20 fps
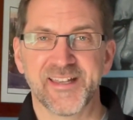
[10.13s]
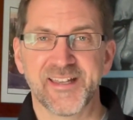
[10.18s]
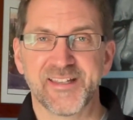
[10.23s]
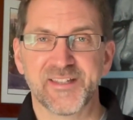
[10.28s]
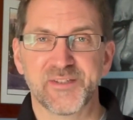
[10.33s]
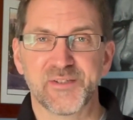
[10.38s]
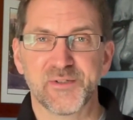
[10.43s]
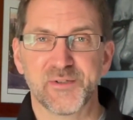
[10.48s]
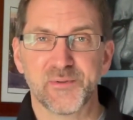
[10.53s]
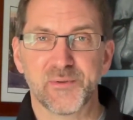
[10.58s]

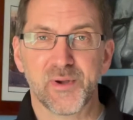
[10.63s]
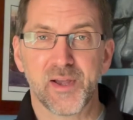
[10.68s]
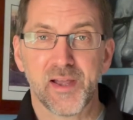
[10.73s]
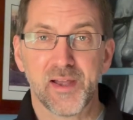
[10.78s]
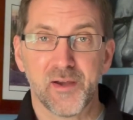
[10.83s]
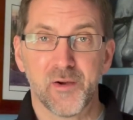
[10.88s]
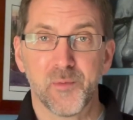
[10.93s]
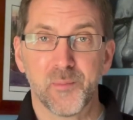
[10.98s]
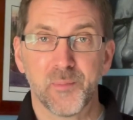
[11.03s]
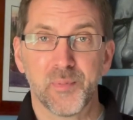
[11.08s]
to
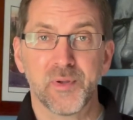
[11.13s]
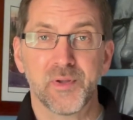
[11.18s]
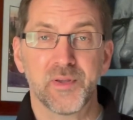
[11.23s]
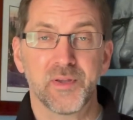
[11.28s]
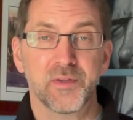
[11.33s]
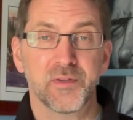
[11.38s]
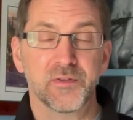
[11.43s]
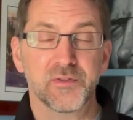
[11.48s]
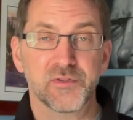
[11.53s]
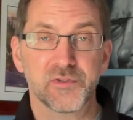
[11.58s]
help
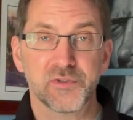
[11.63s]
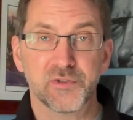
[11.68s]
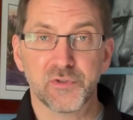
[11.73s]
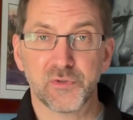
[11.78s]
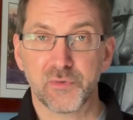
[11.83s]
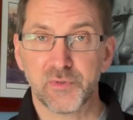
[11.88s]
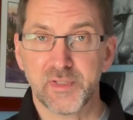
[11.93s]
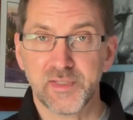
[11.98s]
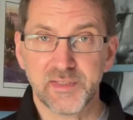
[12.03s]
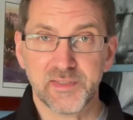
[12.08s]

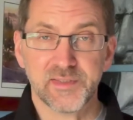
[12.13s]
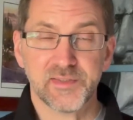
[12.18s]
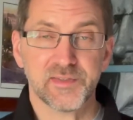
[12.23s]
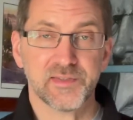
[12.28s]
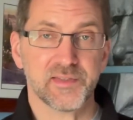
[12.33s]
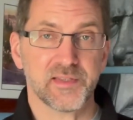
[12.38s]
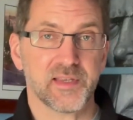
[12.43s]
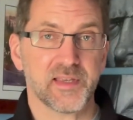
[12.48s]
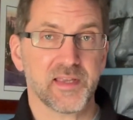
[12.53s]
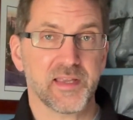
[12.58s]

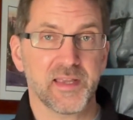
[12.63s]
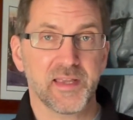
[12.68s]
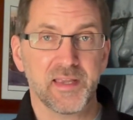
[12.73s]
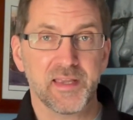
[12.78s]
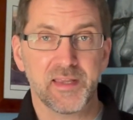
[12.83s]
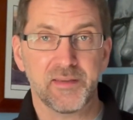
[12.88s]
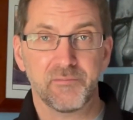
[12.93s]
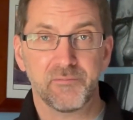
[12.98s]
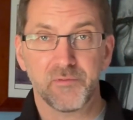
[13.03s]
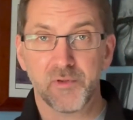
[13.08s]
students
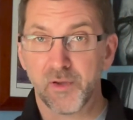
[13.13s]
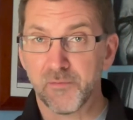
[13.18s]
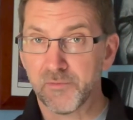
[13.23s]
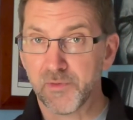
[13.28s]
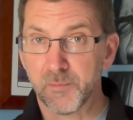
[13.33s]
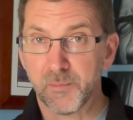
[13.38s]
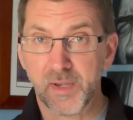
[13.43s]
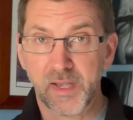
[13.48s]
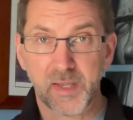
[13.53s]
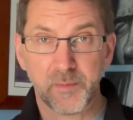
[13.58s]
of
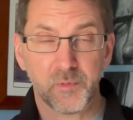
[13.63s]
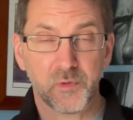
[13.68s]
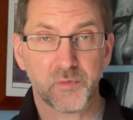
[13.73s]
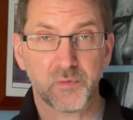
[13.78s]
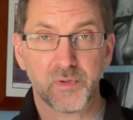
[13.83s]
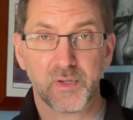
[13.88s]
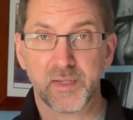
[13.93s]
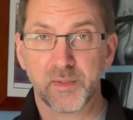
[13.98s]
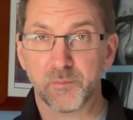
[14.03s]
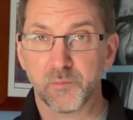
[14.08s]
the
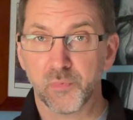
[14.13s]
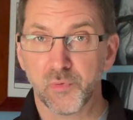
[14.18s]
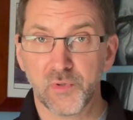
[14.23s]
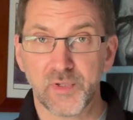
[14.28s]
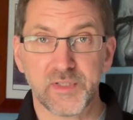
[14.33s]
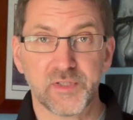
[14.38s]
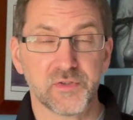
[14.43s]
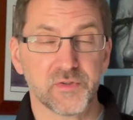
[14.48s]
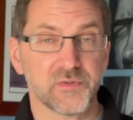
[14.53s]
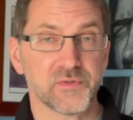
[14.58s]
Bible and
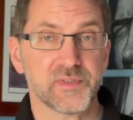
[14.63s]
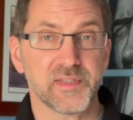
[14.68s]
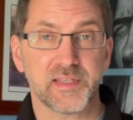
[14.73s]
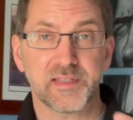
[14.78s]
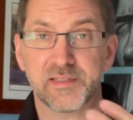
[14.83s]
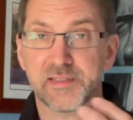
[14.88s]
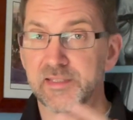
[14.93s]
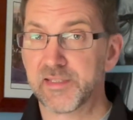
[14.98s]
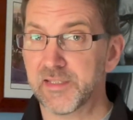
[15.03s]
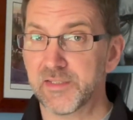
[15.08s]
preachers
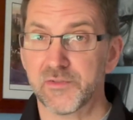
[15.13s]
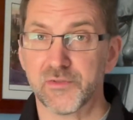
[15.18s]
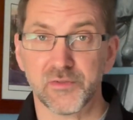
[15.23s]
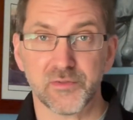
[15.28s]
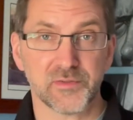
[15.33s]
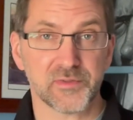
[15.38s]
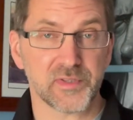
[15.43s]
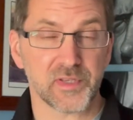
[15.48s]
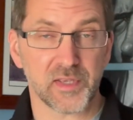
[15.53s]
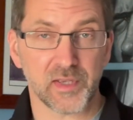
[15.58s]
and
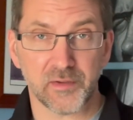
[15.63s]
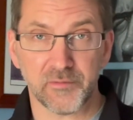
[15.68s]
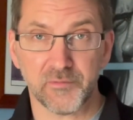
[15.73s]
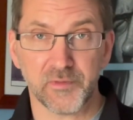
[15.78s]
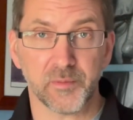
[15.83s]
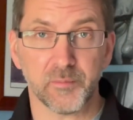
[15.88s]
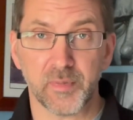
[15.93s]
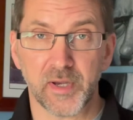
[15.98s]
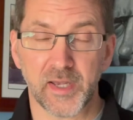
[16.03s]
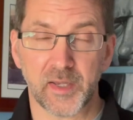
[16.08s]
teachers of
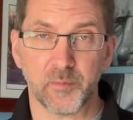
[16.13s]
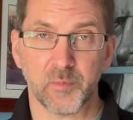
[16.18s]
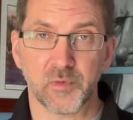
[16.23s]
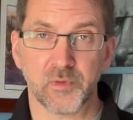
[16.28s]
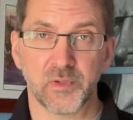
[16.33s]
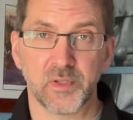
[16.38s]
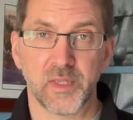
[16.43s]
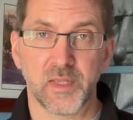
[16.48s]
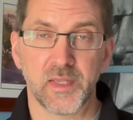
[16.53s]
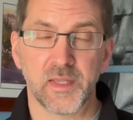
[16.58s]
the
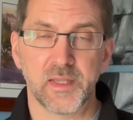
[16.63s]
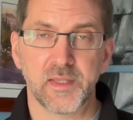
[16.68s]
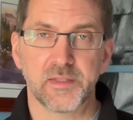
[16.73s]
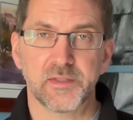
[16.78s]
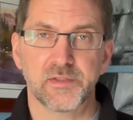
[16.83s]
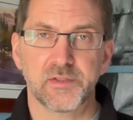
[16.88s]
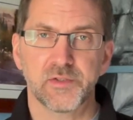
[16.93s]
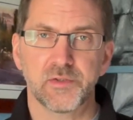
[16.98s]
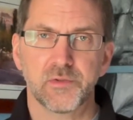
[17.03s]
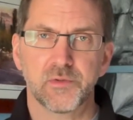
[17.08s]
Bible
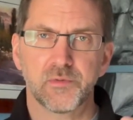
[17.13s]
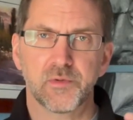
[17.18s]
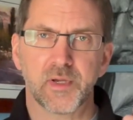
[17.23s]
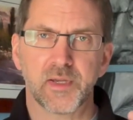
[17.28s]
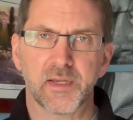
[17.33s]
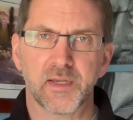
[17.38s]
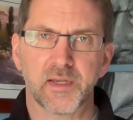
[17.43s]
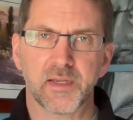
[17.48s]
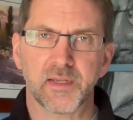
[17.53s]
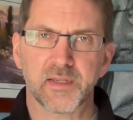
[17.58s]
to
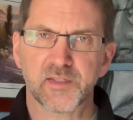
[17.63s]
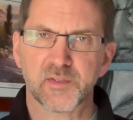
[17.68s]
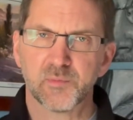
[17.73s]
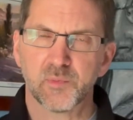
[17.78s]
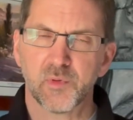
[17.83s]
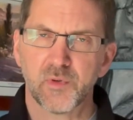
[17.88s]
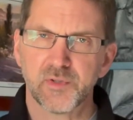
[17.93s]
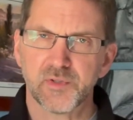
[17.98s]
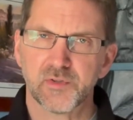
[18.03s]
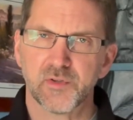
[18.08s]

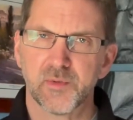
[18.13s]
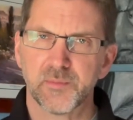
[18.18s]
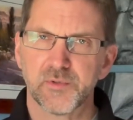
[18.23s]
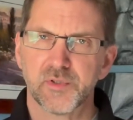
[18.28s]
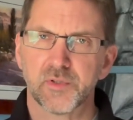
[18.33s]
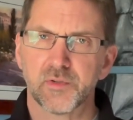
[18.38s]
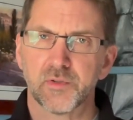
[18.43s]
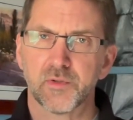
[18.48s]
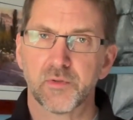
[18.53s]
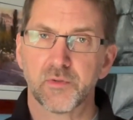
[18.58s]
explore
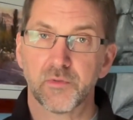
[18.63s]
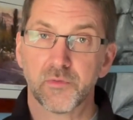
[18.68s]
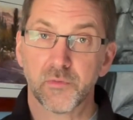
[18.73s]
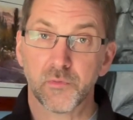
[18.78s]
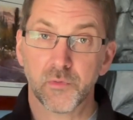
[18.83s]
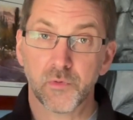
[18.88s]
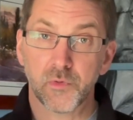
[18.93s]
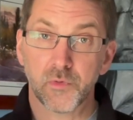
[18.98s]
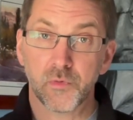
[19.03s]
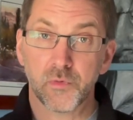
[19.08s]
Scripture
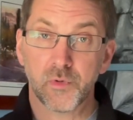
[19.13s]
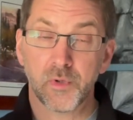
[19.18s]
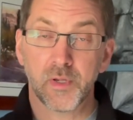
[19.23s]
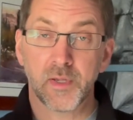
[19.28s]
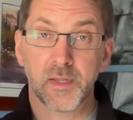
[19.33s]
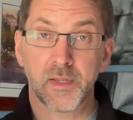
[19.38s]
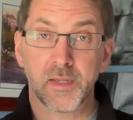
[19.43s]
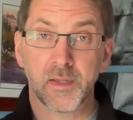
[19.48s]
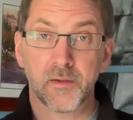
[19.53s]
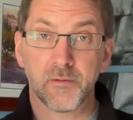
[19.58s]
through
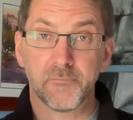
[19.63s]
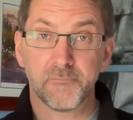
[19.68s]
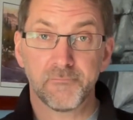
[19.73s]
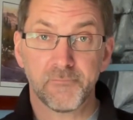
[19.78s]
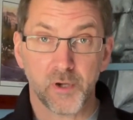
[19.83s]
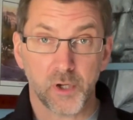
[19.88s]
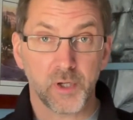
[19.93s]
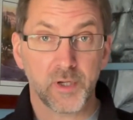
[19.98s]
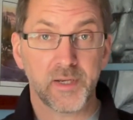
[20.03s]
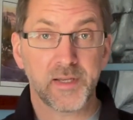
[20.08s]

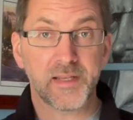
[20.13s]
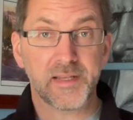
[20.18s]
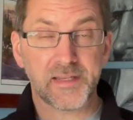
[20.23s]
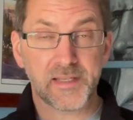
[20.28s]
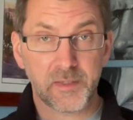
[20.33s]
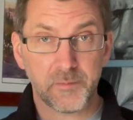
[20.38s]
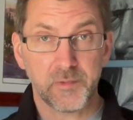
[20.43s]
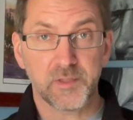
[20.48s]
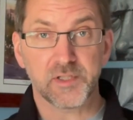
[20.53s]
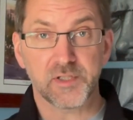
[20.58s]
fun
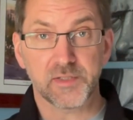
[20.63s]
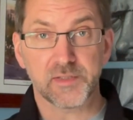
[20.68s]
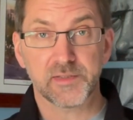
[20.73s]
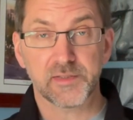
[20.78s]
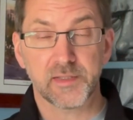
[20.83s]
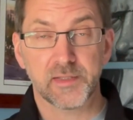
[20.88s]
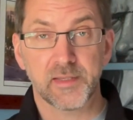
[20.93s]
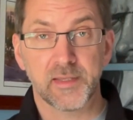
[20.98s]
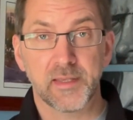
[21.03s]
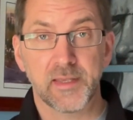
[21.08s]

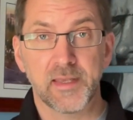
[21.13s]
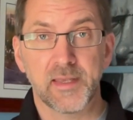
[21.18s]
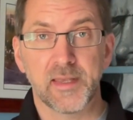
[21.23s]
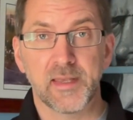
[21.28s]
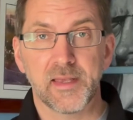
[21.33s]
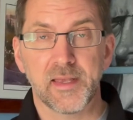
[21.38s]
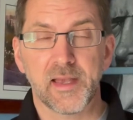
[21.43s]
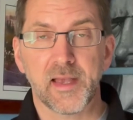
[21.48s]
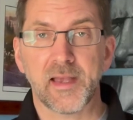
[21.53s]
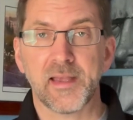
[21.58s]
images.
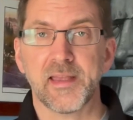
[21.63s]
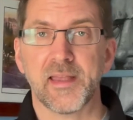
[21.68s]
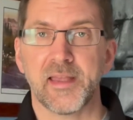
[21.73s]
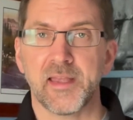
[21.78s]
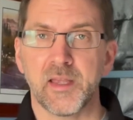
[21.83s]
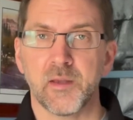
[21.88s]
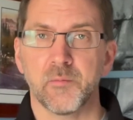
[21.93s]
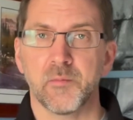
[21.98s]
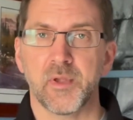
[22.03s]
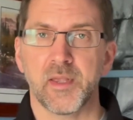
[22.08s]
I
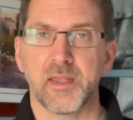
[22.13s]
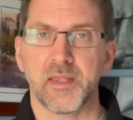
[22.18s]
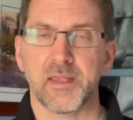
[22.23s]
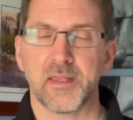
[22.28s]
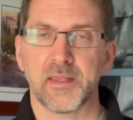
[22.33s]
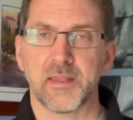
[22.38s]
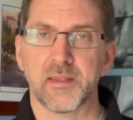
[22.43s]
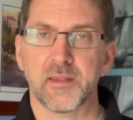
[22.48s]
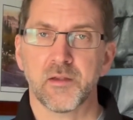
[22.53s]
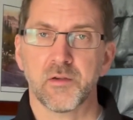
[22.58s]
am
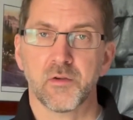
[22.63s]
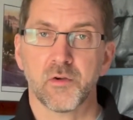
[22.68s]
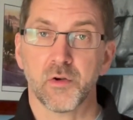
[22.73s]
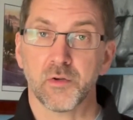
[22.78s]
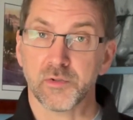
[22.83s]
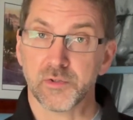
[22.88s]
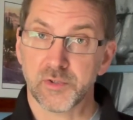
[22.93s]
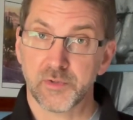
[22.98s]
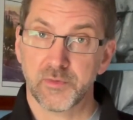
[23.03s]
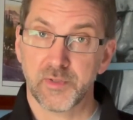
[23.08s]
a
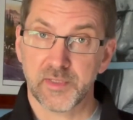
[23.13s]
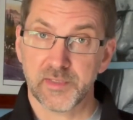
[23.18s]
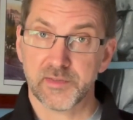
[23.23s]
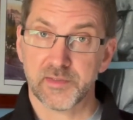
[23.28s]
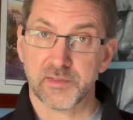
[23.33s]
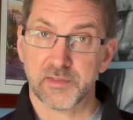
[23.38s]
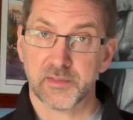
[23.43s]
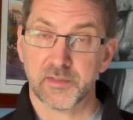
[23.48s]
cartoonist